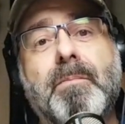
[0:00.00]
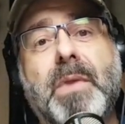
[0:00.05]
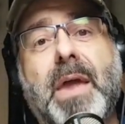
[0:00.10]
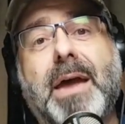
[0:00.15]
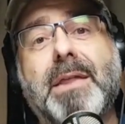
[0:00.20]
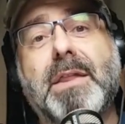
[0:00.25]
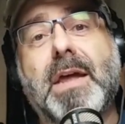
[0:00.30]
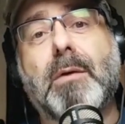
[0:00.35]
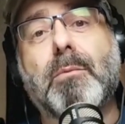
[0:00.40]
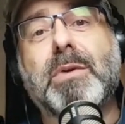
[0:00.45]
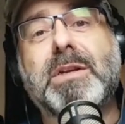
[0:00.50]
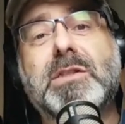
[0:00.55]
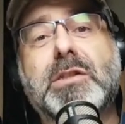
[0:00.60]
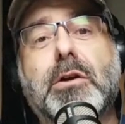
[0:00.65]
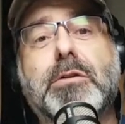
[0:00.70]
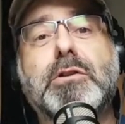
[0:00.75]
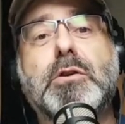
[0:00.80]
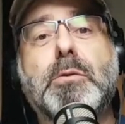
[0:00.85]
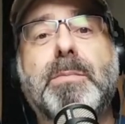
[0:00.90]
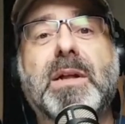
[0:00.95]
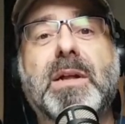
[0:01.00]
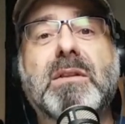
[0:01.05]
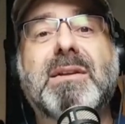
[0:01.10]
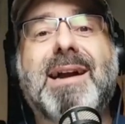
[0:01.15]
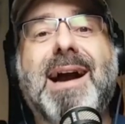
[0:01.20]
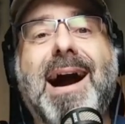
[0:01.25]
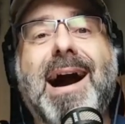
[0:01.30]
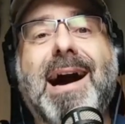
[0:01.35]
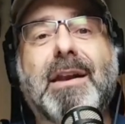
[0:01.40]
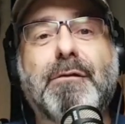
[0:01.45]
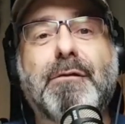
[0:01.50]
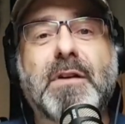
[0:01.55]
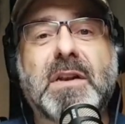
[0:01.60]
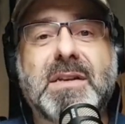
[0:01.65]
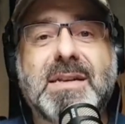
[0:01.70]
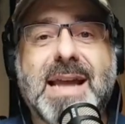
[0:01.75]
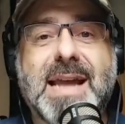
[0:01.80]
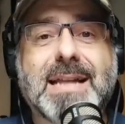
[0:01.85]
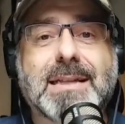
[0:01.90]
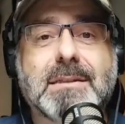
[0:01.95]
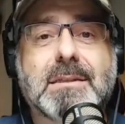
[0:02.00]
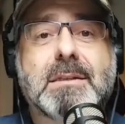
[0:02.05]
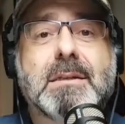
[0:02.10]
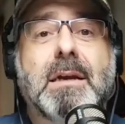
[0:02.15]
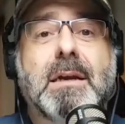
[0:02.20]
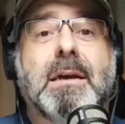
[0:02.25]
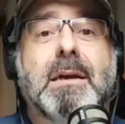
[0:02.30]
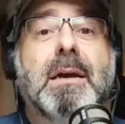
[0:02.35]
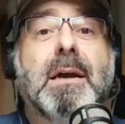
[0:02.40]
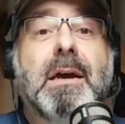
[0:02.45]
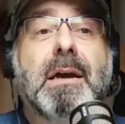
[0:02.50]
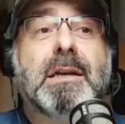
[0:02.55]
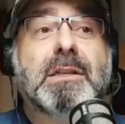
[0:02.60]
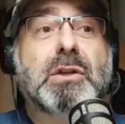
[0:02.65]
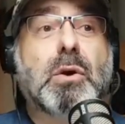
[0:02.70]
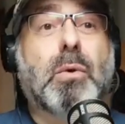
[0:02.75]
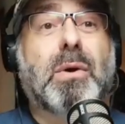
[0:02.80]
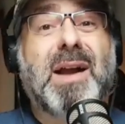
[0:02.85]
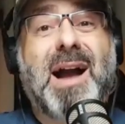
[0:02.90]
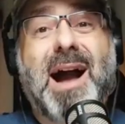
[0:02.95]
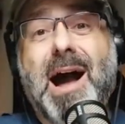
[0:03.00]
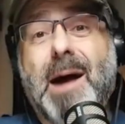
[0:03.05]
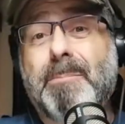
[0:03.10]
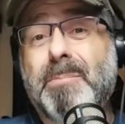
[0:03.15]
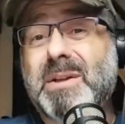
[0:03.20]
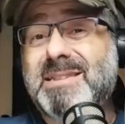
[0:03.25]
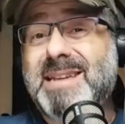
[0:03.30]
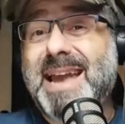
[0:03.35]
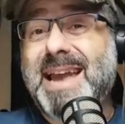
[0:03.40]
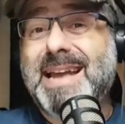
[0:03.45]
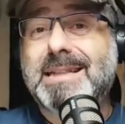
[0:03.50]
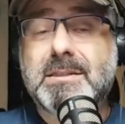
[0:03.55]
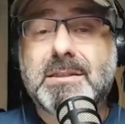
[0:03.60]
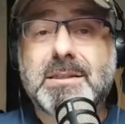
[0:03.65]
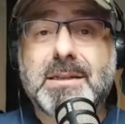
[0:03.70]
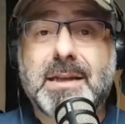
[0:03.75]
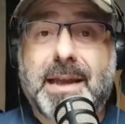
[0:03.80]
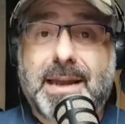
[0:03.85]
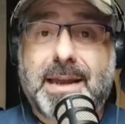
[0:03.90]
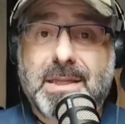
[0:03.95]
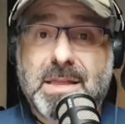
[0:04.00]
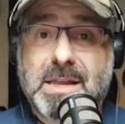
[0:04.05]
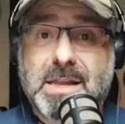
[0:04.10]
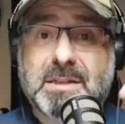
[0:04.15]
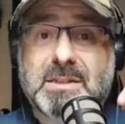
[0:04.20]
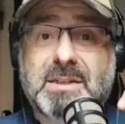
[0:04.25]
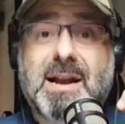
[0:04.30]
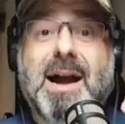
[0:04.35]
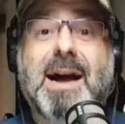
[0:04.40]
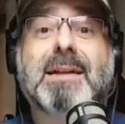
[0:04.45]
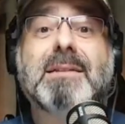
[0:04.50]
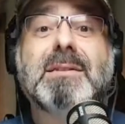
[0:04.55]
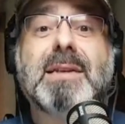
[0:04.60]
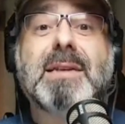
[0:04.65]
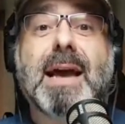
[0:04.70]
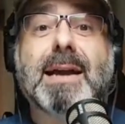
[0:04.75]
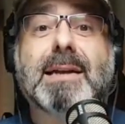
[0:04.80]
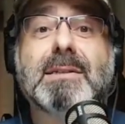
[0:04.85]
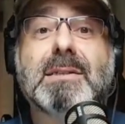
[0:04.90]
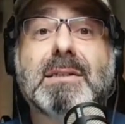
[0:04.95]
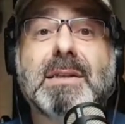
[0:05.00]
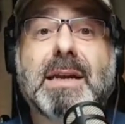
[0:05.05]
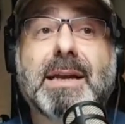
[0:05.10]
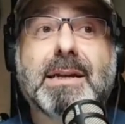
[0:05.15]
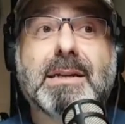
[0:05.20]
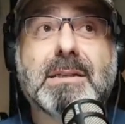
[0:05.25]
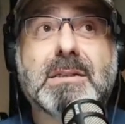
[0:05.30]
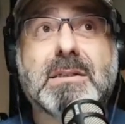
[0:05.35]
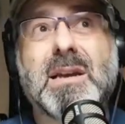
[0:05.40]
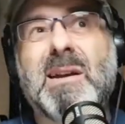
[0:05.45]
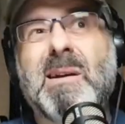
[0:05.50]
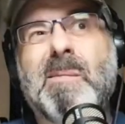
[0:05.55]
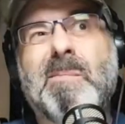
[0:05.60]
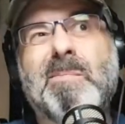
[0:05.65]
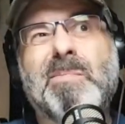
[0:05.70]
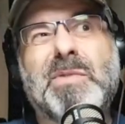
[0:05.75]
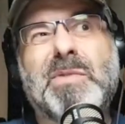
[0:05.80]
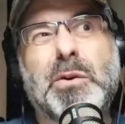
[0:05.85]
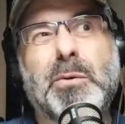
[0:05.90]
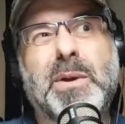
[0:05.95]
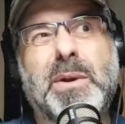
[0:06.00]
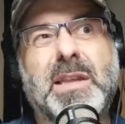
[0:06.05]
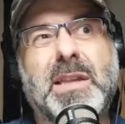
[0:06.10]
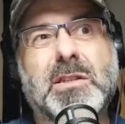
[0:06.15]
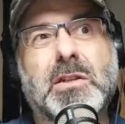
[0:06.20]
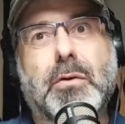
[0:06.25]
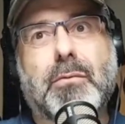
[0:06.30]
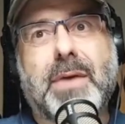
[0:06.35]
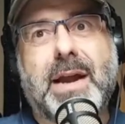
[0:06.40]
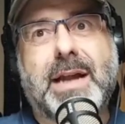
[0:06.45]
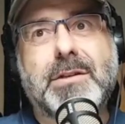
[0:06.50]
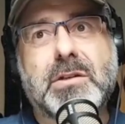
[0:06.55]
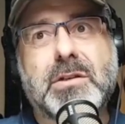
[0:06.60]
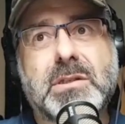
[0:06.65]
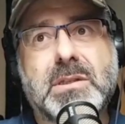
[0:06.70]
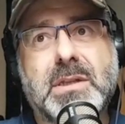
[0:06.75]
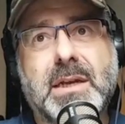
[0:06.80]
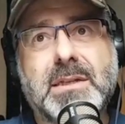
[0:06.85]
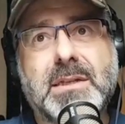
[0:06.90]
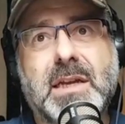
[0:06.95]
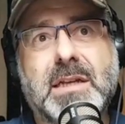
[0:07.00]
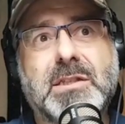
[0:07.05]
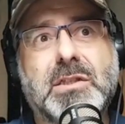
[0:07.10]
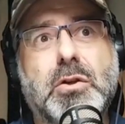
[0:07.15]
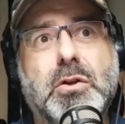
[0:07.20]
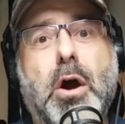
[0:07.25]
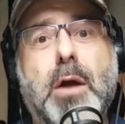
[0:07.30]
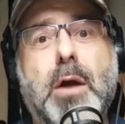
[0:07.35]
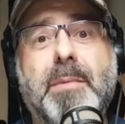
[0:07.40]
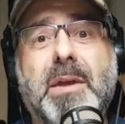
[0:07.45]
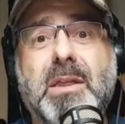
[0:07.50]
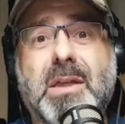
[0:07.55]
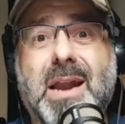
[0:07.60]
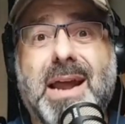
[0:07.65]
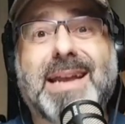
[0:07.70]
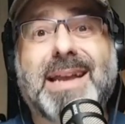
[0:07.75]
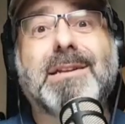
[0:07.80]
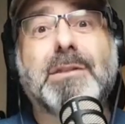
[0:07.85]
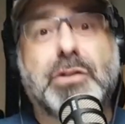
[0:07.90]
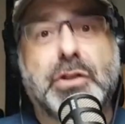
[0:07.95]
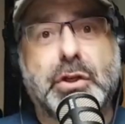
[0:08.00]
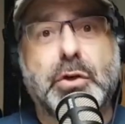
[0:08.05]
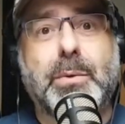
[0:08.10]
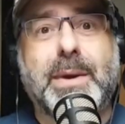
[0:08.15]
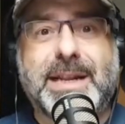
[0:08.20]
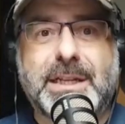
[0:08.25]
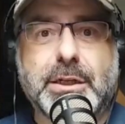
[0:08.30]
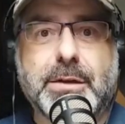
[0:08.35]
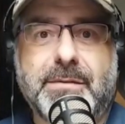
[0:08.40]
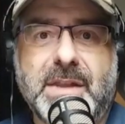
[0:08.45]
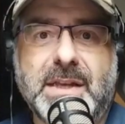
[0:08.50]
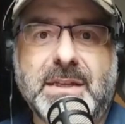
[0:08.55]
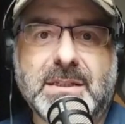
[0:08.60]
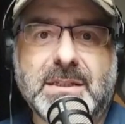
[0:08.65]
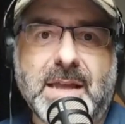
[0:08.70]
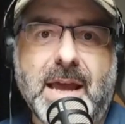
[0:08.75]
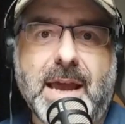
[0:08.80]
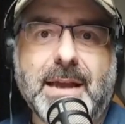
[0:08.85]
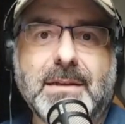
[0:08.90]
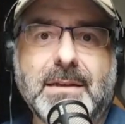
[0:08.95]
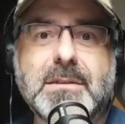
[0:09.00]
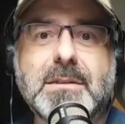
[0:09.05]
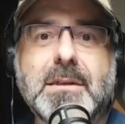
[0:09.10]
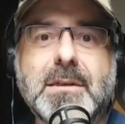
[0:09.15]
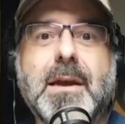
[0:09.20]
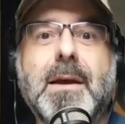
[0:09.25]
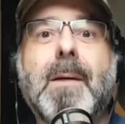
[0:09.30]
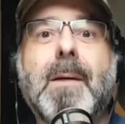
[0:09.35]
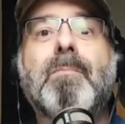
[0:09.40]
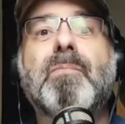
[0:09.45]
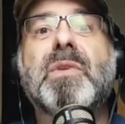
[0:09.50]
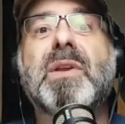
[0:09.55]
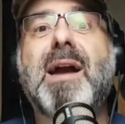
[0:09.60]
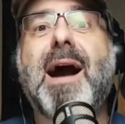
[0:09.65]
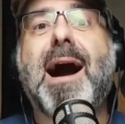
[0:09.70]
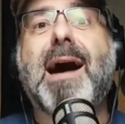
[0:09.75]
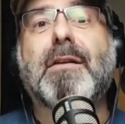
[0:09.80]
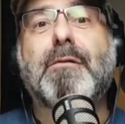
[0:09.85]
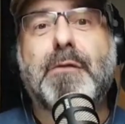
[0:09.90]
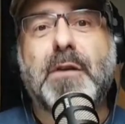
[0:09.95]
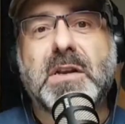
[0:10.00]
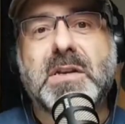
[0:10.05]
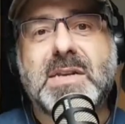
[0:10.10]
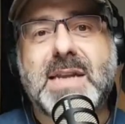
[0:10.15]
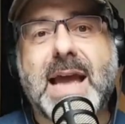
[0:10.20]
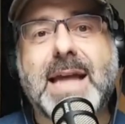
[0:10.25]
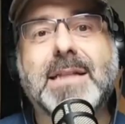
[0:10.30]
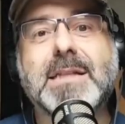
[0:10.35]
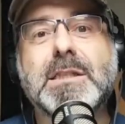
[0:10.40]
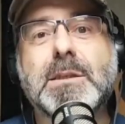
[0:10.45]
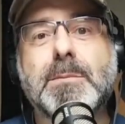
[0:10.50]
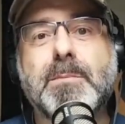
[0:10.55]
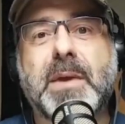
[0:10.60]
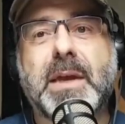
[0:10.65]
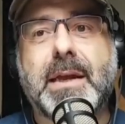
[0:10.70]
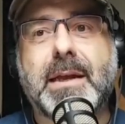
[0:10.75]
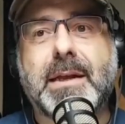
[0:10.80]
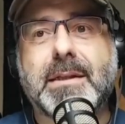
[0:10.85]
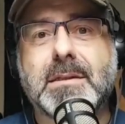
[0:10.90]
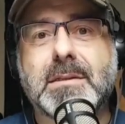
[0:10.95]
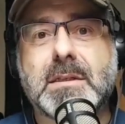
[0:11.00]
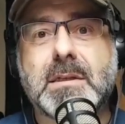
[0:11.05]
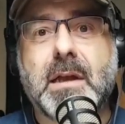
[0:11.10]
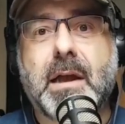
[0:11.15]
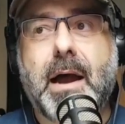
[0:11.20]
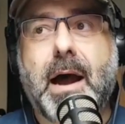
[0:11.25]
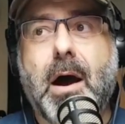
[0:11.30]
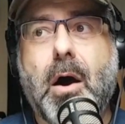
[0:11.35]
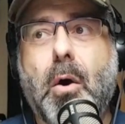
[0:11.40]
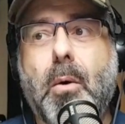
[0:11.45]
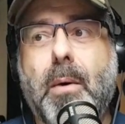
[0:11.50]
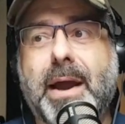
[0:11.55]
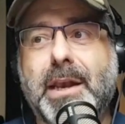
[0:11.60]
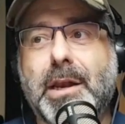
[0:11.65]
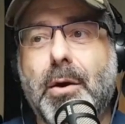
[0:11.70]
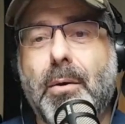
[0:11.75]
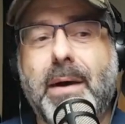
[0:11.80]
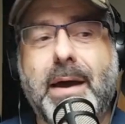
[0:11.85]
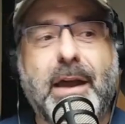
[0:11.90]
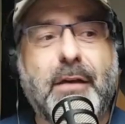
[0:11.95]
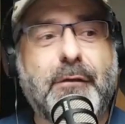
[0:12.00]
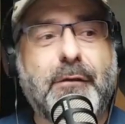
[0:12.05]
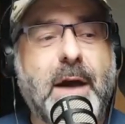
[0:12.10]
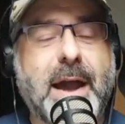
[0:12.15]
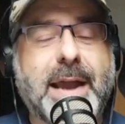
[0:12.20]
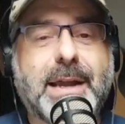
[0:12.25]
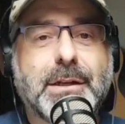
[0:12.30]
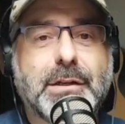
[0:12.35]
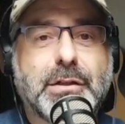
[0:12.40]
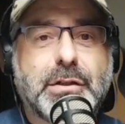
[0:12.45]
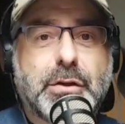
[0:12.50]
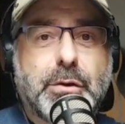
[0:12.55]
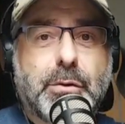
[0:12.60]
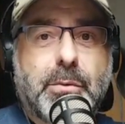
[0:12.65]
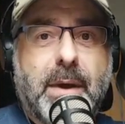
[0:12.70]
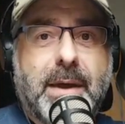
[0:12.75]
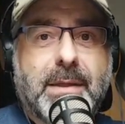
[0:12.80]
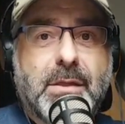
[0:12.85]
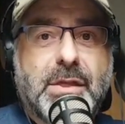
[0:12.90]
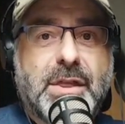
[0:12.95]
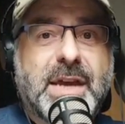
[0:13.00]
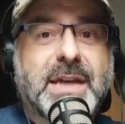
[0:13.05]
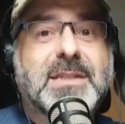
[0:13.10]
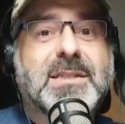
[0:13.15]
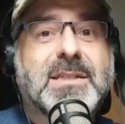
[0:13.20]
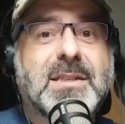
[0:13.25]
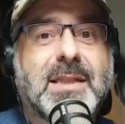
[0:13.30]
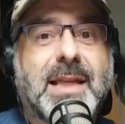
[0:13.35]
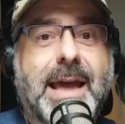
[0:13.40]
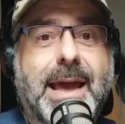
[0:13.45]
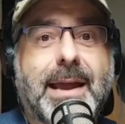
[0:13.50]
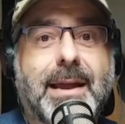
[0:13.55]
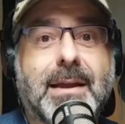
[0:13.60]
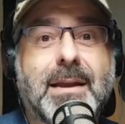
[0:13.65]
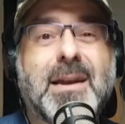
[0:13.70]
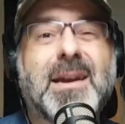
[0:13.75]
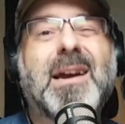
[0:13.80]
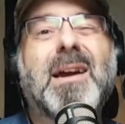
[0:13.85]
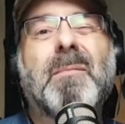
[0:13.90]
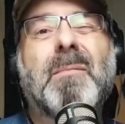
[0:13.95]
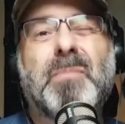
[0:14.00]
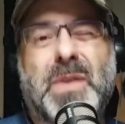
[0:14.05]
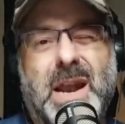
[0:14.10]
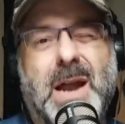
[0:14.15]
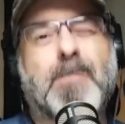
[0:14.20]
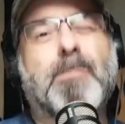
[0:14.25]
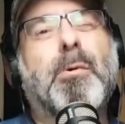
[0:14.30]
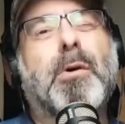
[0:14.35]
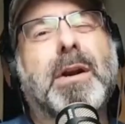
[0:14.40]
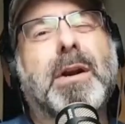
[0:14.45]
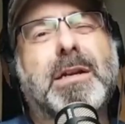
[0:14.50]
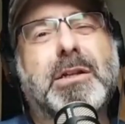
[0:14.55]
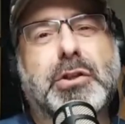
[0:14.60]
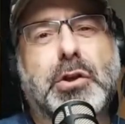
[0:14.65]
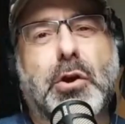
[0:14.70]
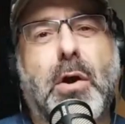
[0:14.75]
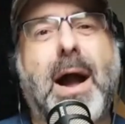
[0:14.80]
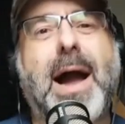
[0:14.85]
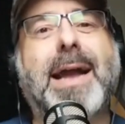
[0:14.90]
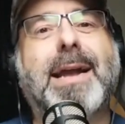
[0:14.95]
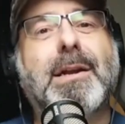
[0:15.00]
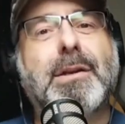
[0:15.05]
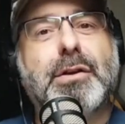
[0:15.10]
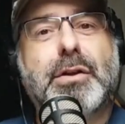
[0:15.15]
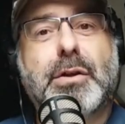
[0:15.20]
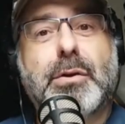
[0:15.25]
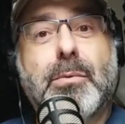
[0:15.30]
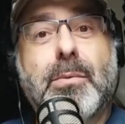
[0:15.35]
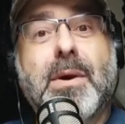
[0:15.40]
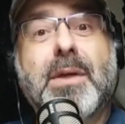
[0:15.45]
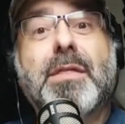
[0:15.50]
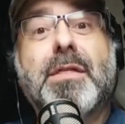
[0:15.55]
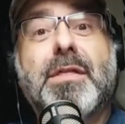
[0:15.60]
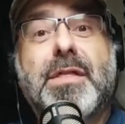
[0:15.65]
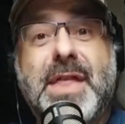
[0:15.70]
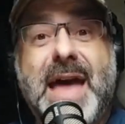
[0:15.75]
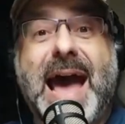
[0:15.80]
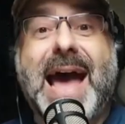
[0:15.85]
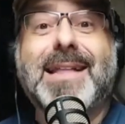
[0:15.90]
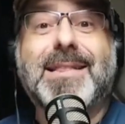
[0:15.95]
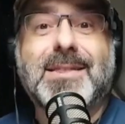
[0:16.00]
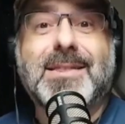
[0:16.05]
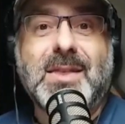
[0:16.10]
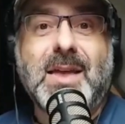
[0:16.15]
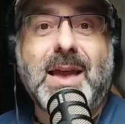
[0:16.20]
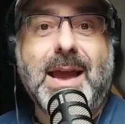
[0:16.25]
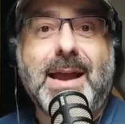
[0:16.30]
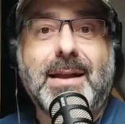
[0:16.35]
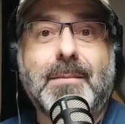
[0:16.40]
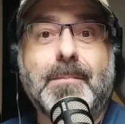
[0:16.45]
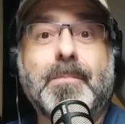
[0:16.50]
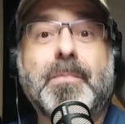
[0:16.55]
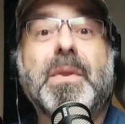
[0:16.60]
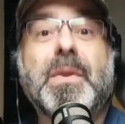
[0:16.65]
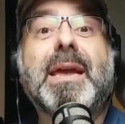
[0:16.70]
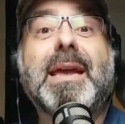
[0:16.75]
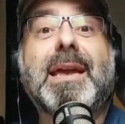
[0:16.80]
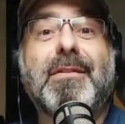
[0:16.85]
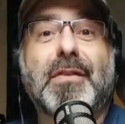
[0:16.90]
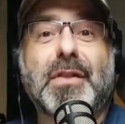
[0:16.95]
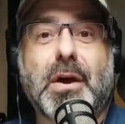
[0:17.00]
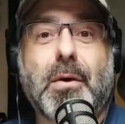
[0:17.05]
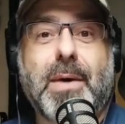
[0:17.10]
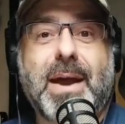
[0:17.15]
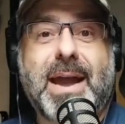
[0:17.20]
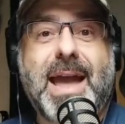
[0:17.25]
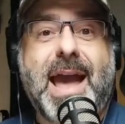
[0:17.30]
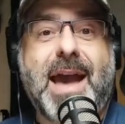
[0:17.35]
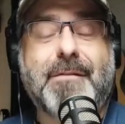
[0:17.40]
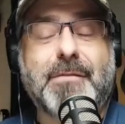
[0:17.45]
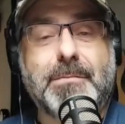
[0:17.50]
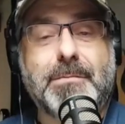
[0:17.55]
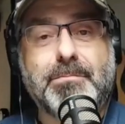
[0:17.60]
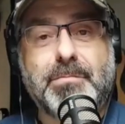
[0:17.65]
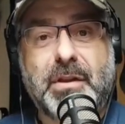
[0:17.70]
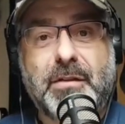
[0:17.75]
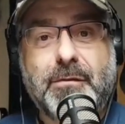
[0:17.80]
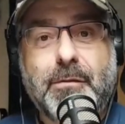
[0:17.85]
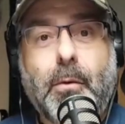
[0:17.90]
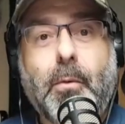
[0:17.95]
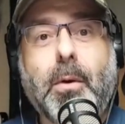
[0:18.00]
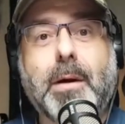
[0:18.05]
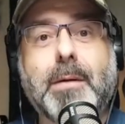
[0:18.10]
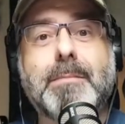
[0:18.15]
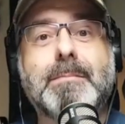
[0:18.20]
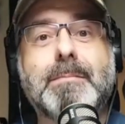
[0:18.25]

And then we start to build confidence. So, competence in this context is doing these courageous things has taught me that I can do each of these things. Confidence means, oh, I know if I can do this thing, then I'm pretty sure I can do that thing, even though I haven't before.